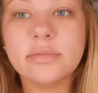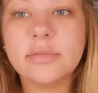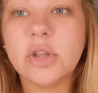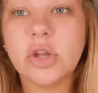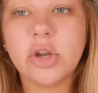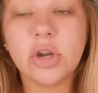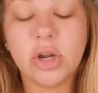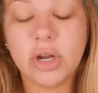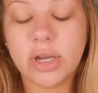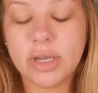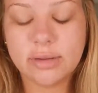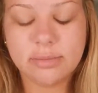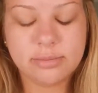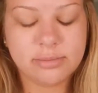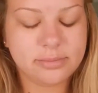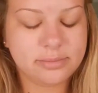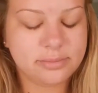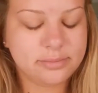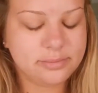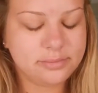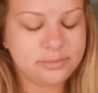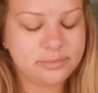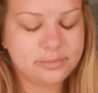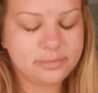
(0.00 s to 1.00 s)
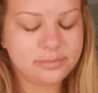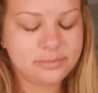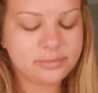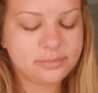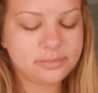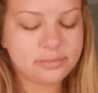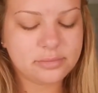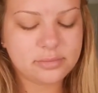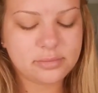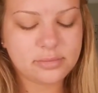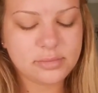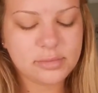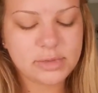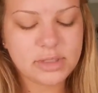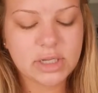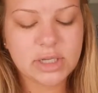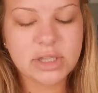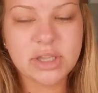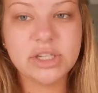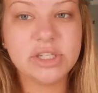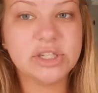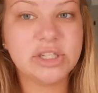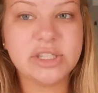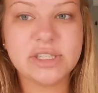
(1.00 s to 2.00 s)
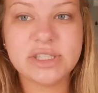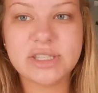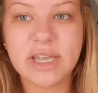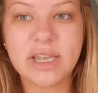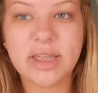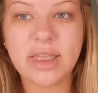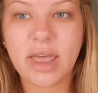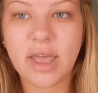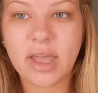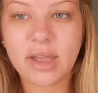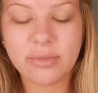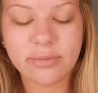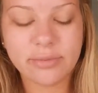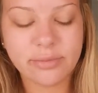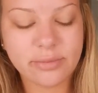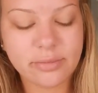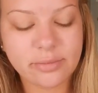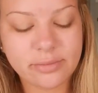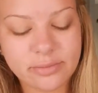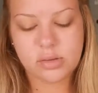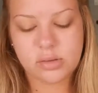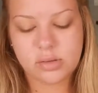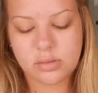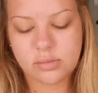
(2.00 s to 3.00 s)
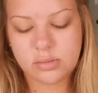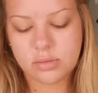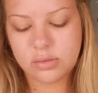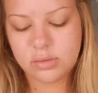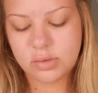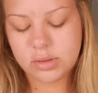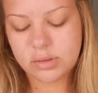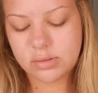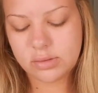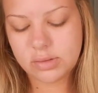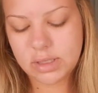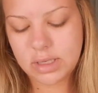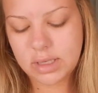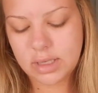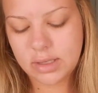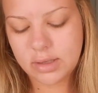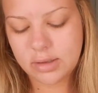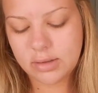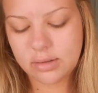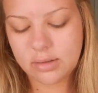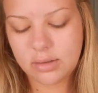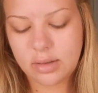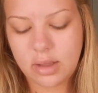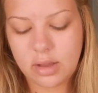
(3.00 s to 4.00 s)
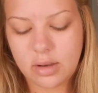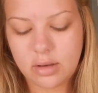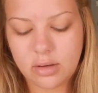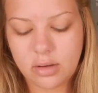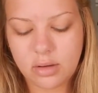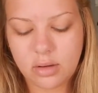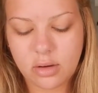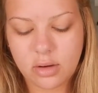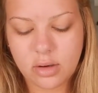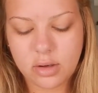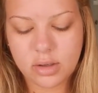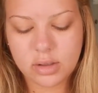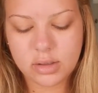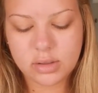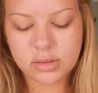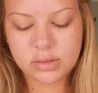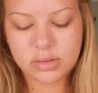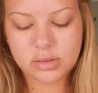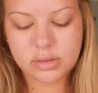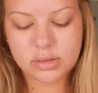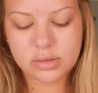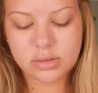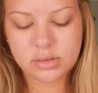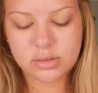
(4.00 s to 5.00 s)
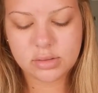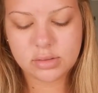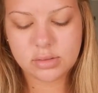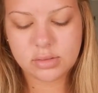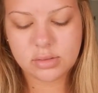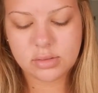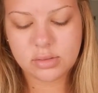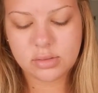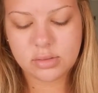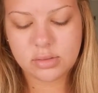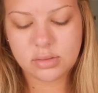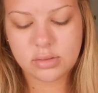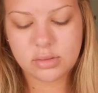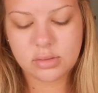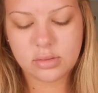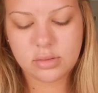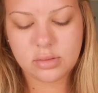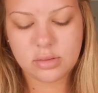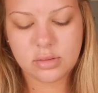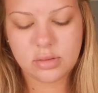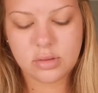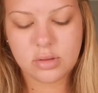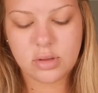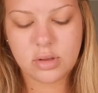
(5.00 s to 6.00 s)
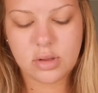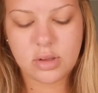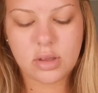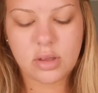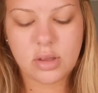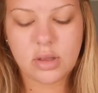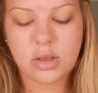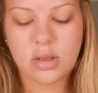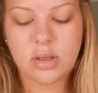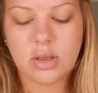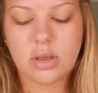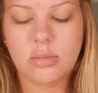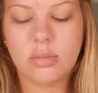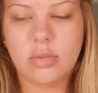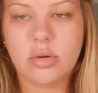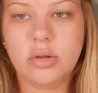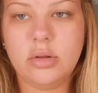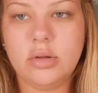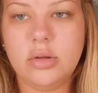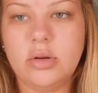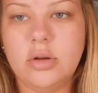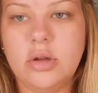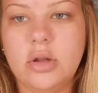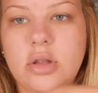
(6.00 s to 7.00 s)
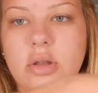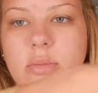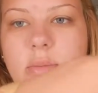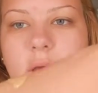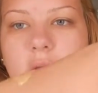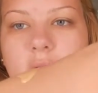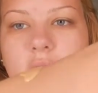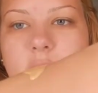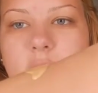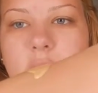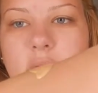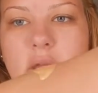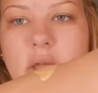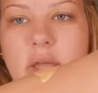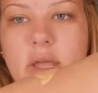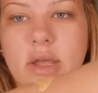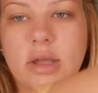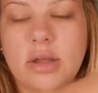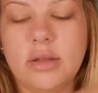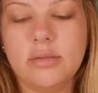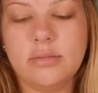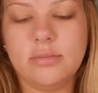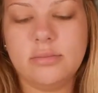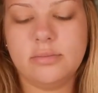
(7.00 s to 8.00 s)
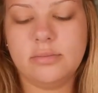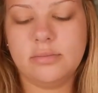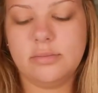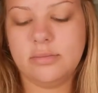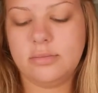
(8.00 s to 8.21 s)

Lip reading: They're great. Let's just say that. So I'm going to take that NARS and put a little on the back of my hand.